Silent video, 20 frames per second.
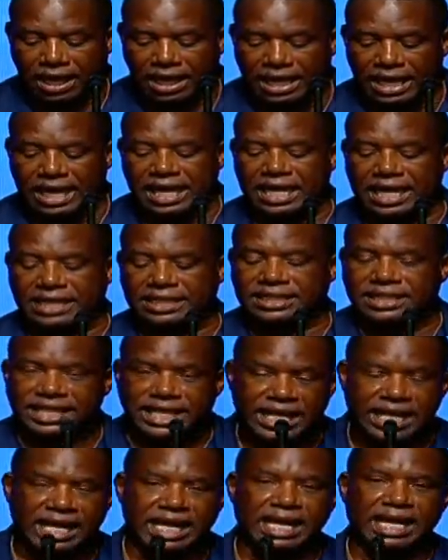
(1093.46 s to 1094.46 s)
It is
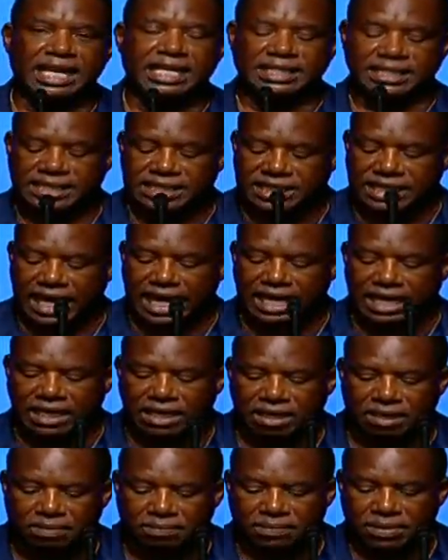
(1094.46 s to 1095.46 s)
then
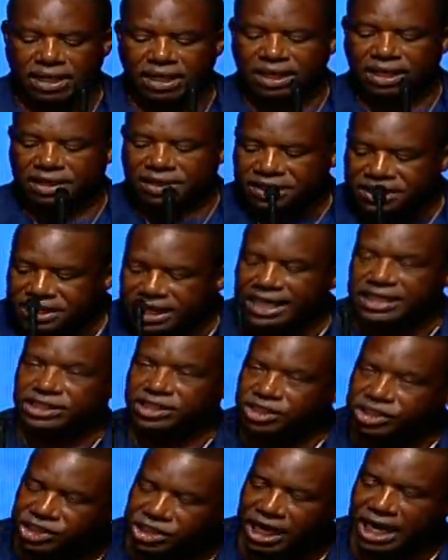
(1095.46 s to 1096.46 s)
Salem
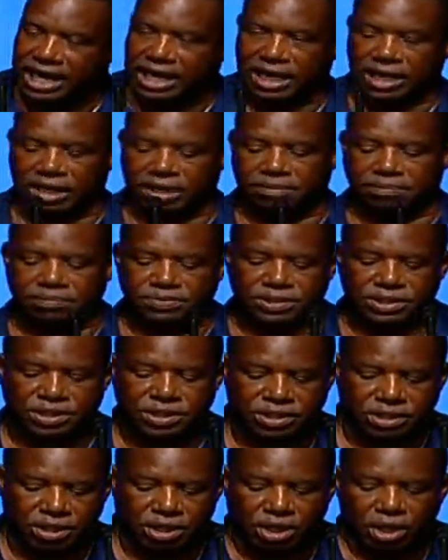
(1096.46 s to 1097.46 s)

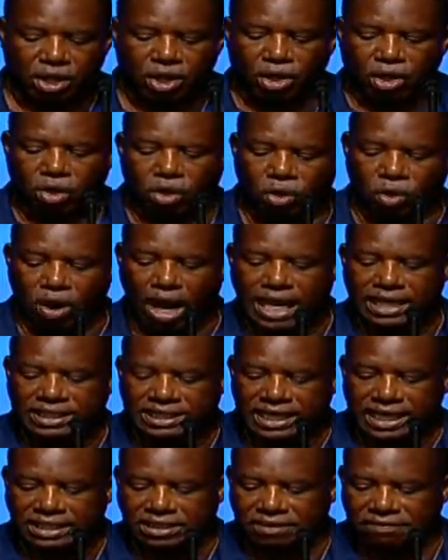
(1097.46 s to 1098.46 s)
James who
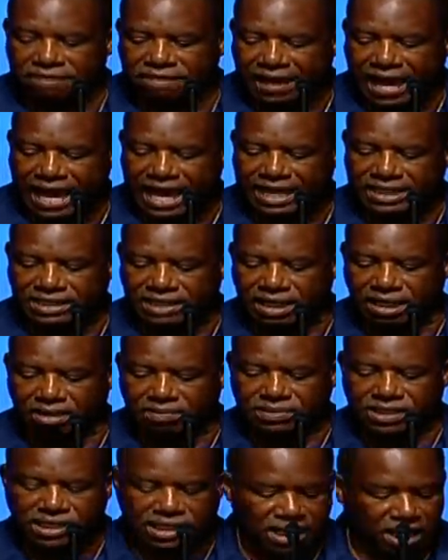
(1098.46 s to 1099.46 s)
identifies
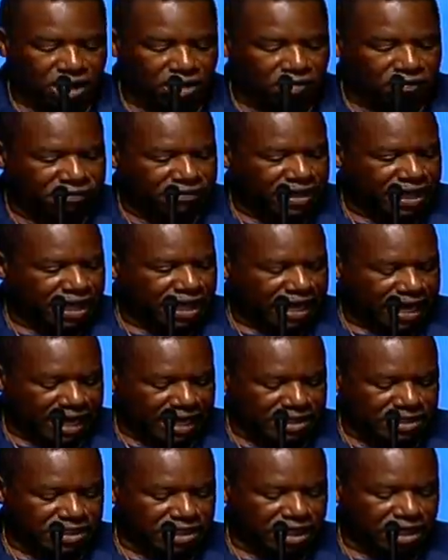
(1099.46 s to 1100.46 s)
himself
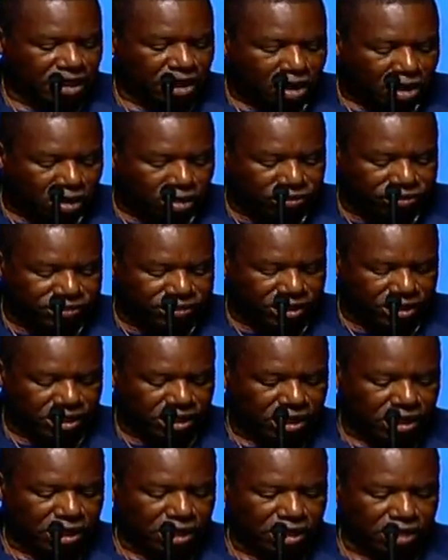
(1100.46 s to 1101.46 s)
as the
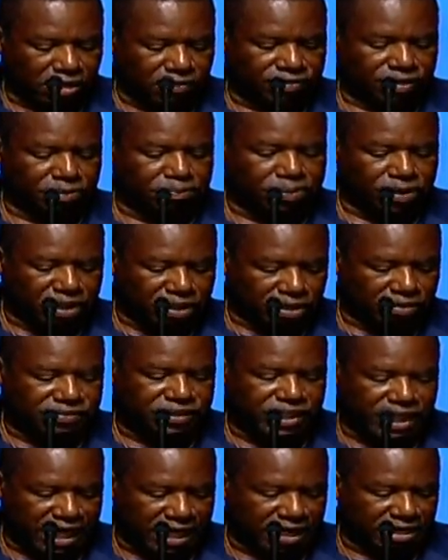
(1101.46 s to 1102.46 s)
author of the book
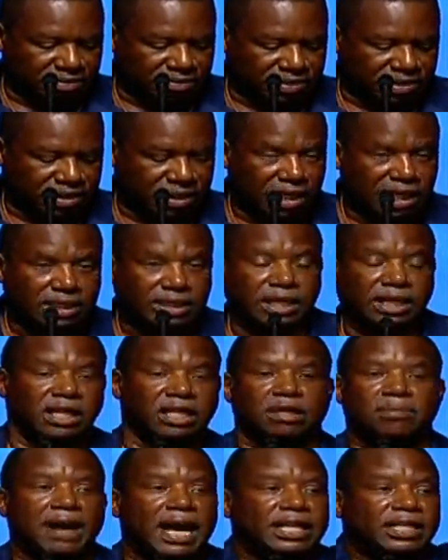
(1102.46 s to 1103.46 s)
of James. Did
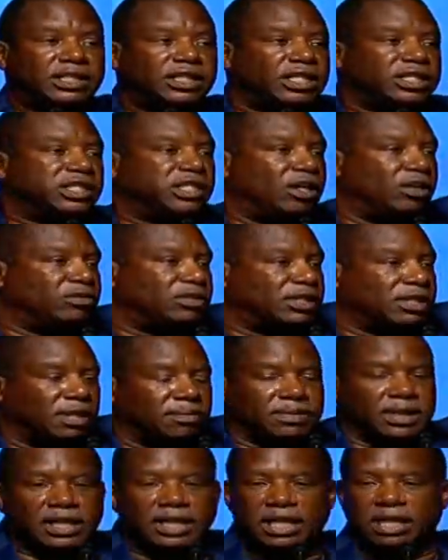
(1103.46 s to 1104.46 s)
anybody just learn
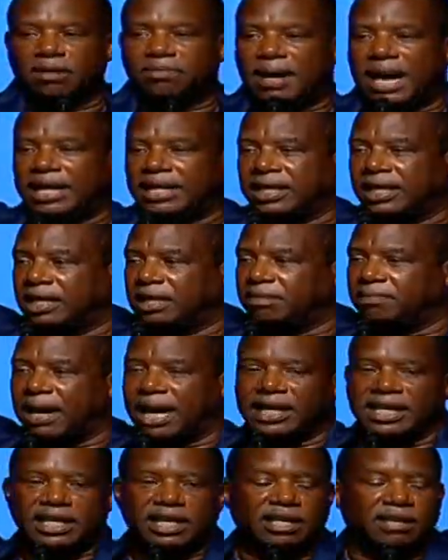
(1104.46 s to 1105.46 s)
something? Anybody,
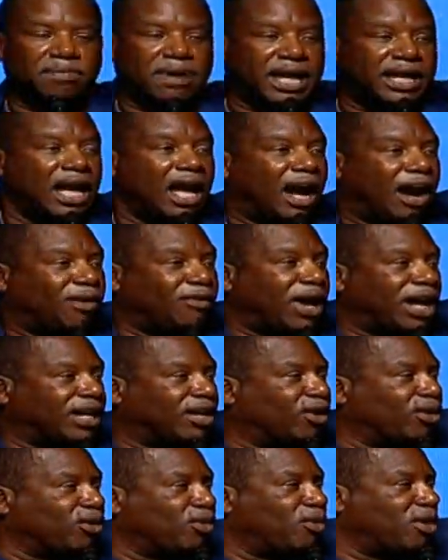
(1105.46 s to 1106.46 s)
anybody, anybody? All
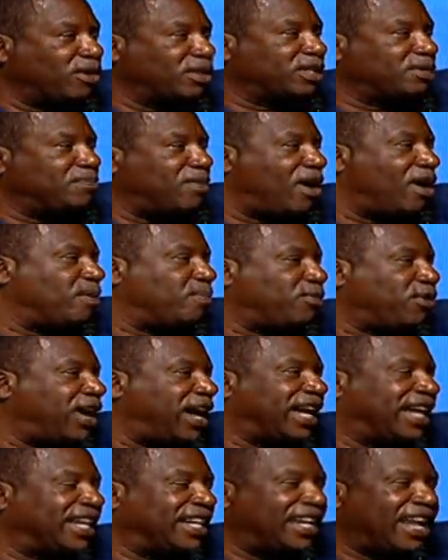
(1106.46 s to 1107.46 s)
right, go to work tomorrow
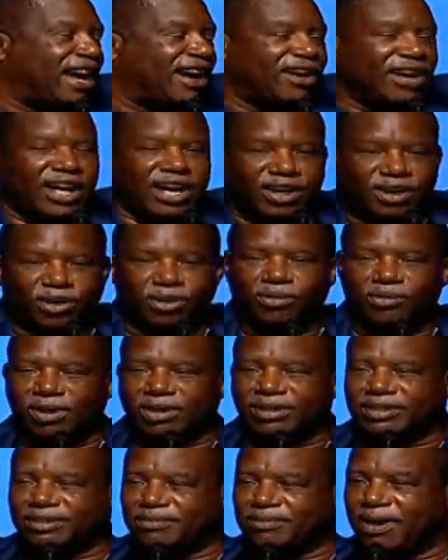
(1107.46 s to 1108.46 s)
bragging now. Go to
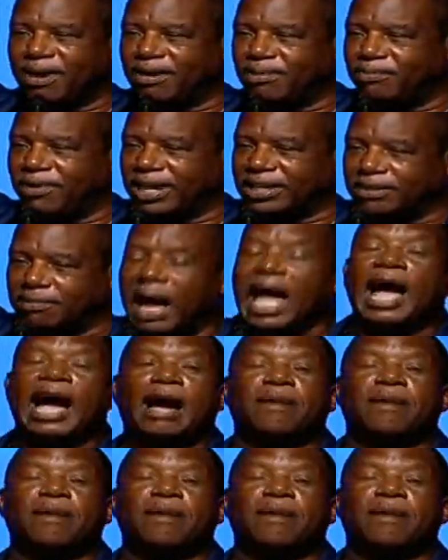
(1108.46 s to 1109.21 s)
work tomorrow bragging. Tomorrow.